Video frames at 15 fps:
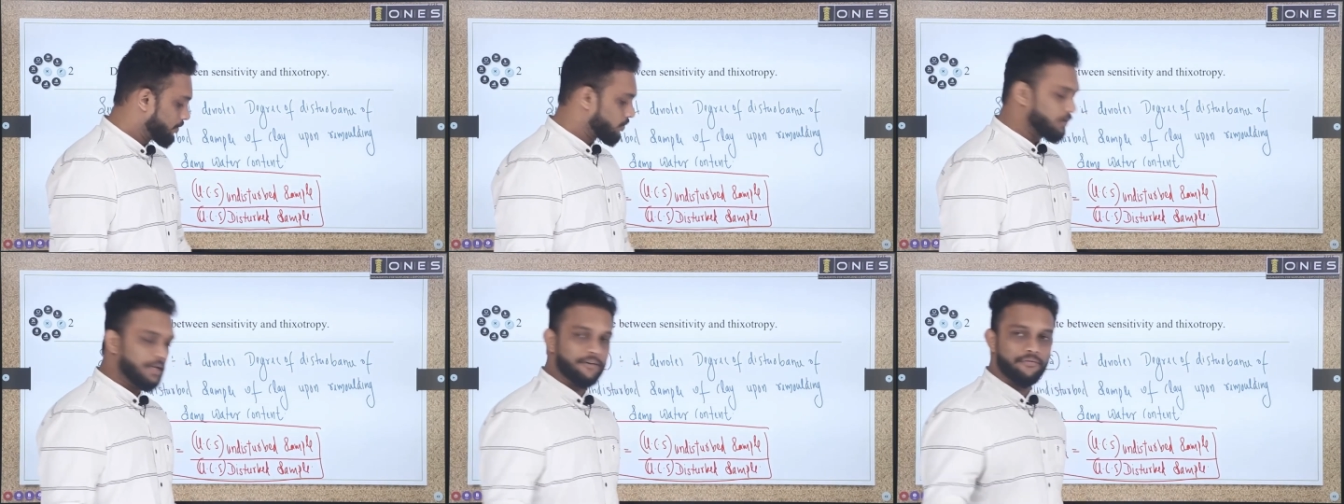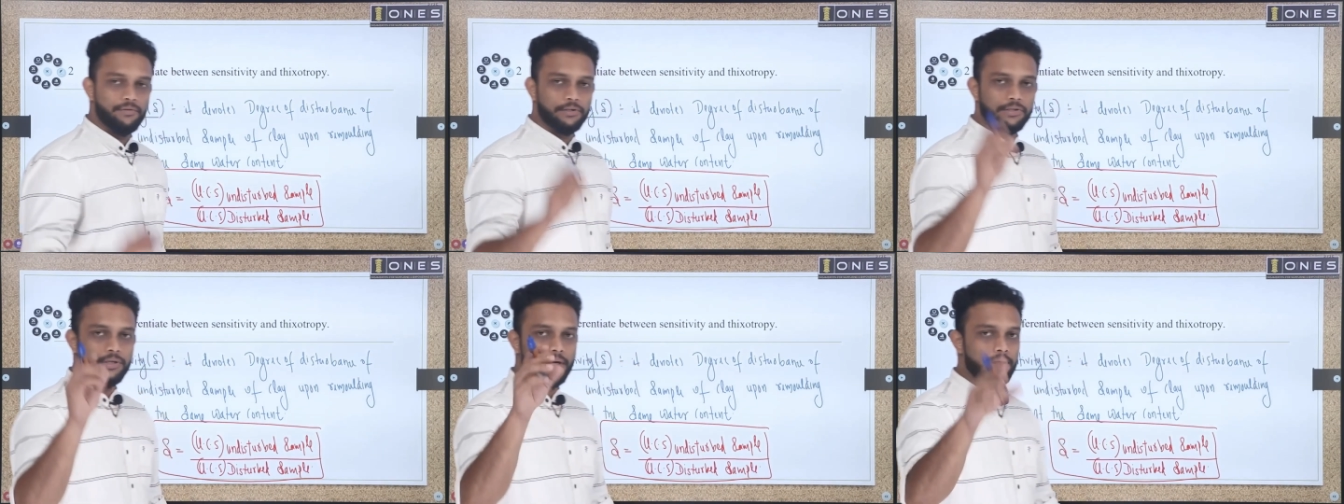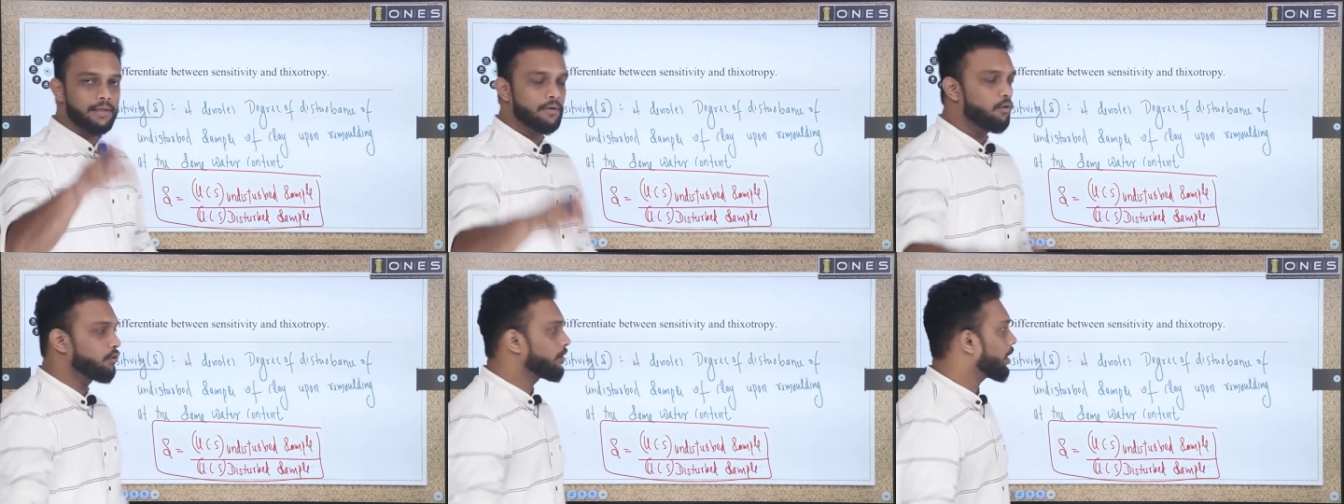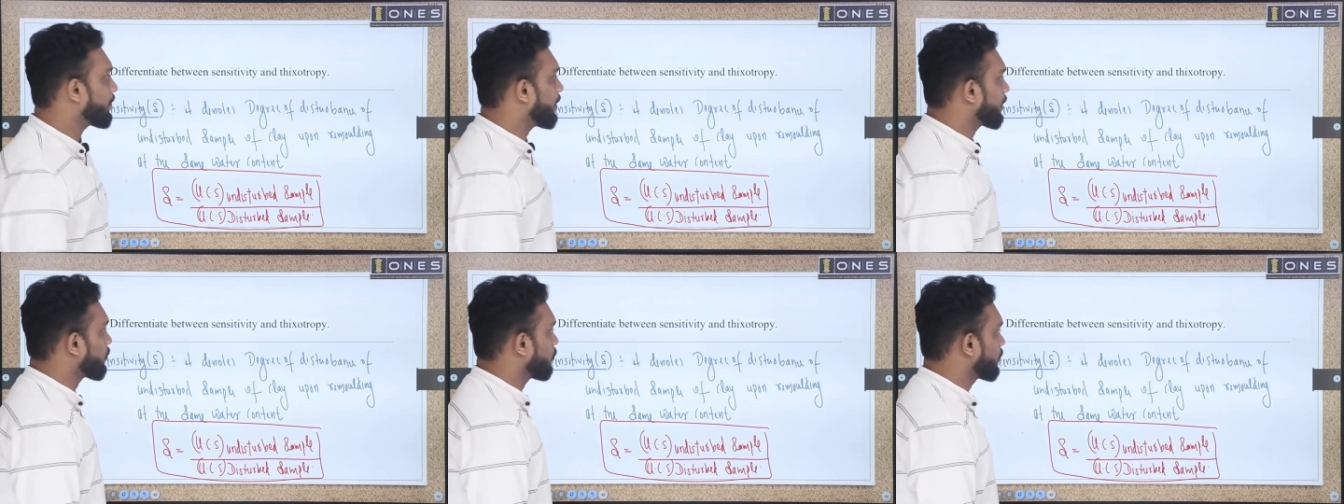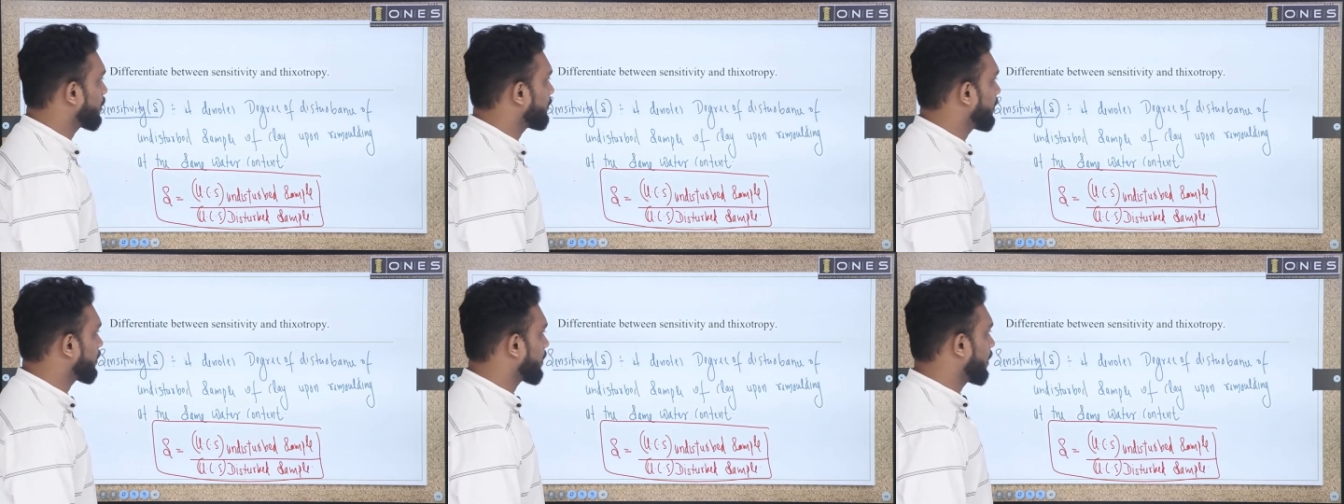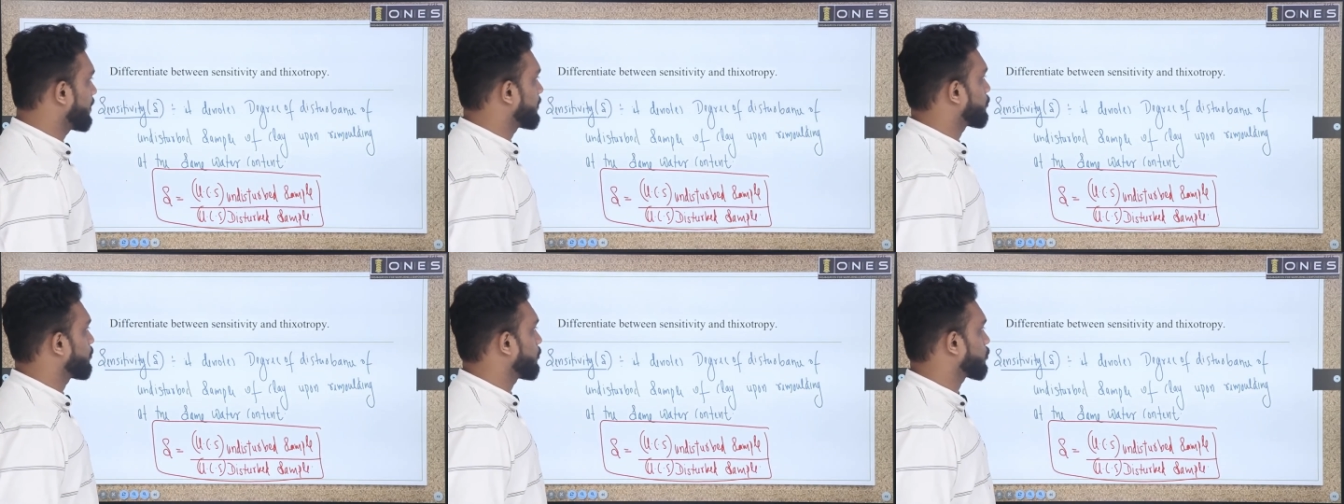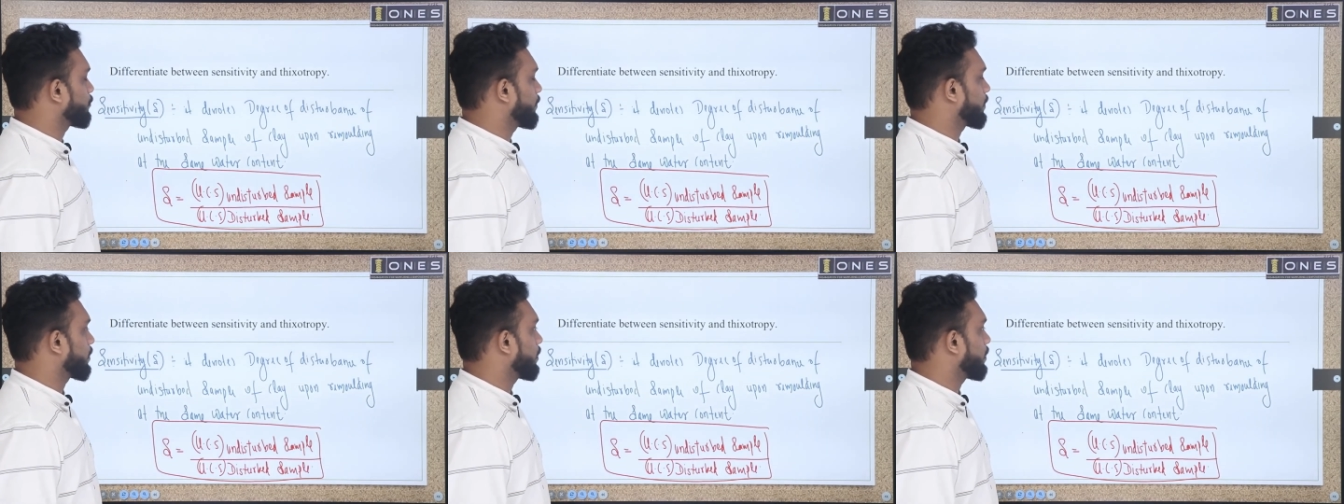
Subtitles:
So definition is 1.5 mark distribution.